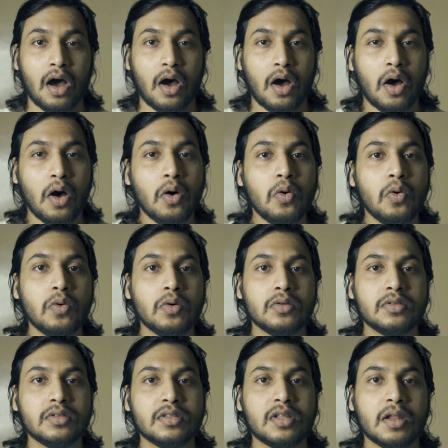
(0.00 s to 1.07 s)
how
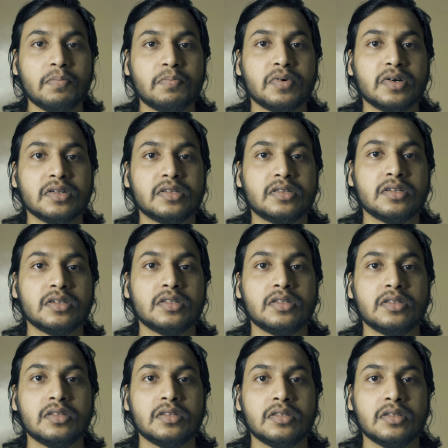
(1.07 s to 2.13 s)
that person